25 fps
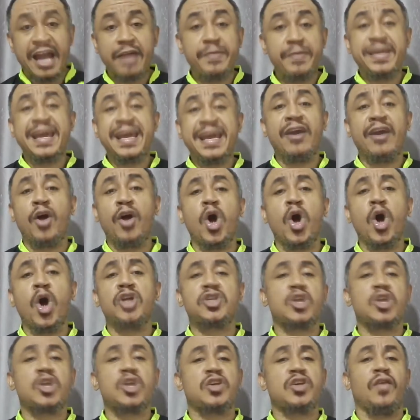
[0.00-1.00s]
be hearing all
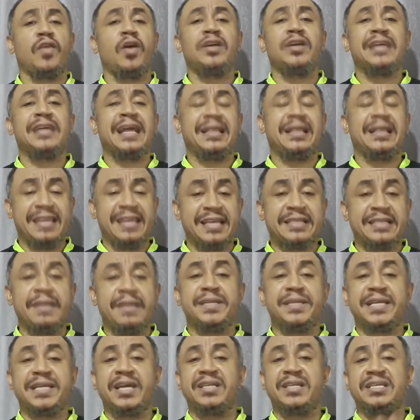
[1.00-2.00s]
sorts of other things. Let
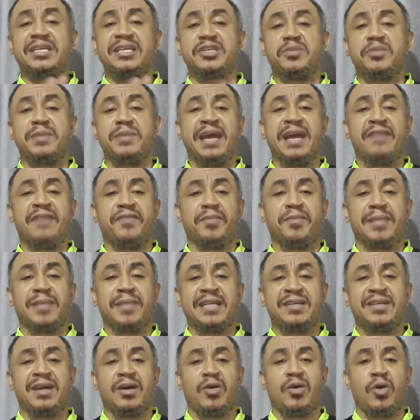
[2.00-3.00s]
me tell you things you'll be hearing from
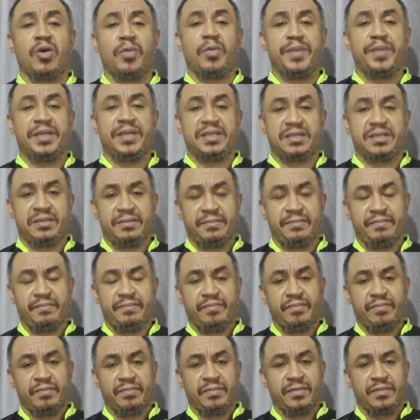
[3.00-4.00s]
Nigerian cockpits.
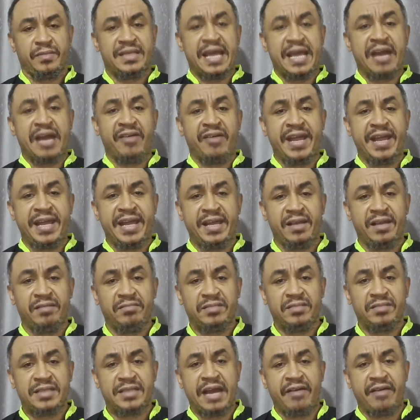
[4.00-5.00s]
Terrain,
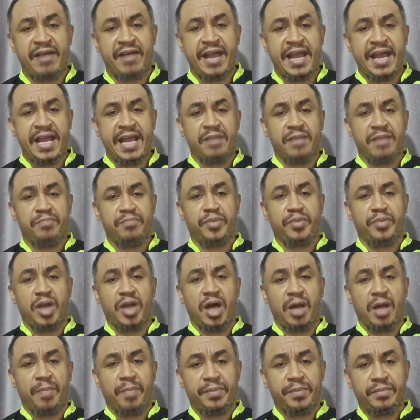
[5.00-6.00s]
pull
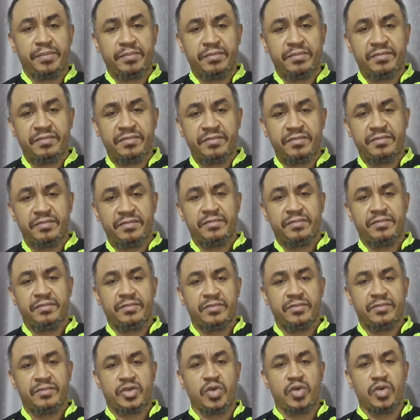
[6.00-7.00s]
up.
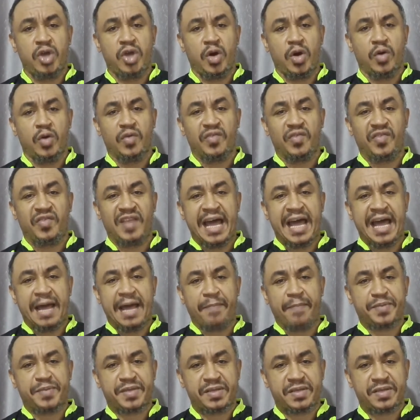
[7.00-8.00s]
Too low,
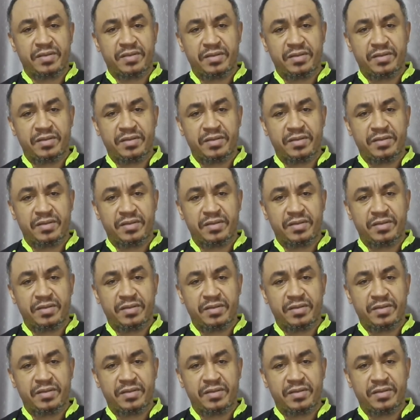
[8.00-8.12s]
flaps.